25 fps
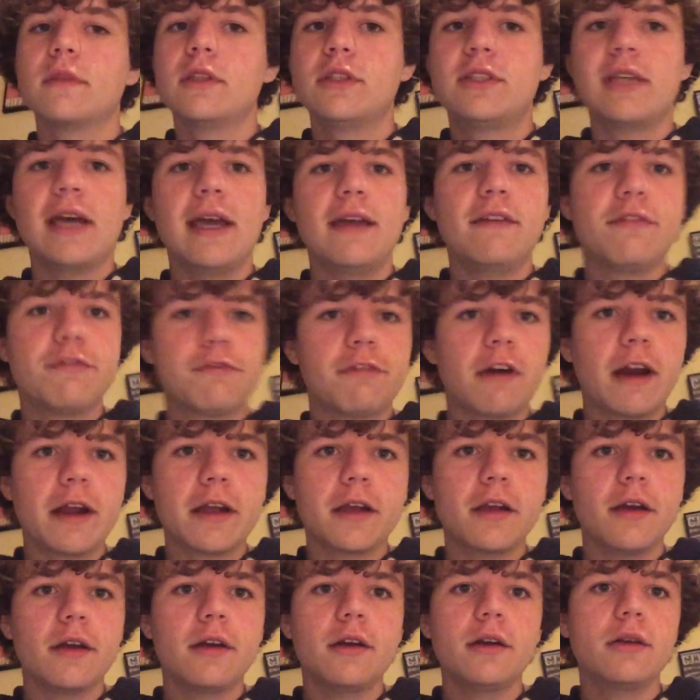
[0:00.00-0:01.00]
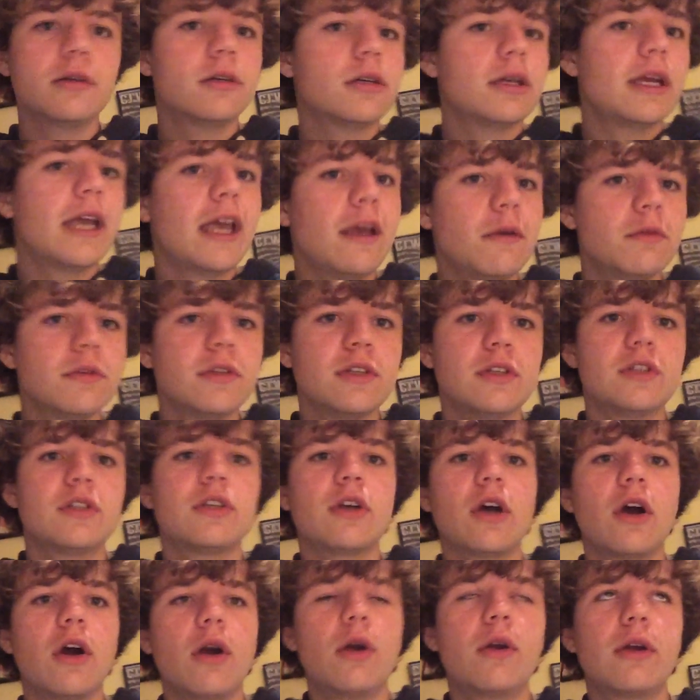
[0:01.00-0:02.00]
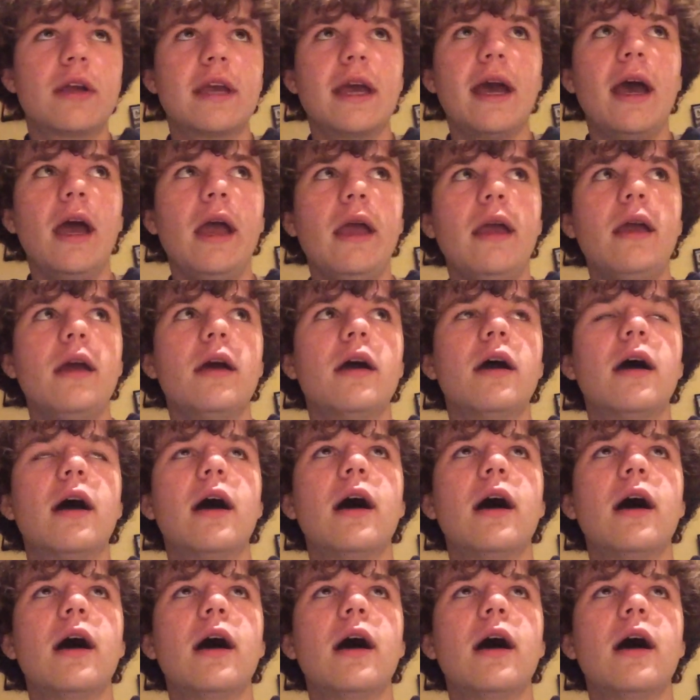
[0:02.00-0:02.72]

Dave Franco, he was okay.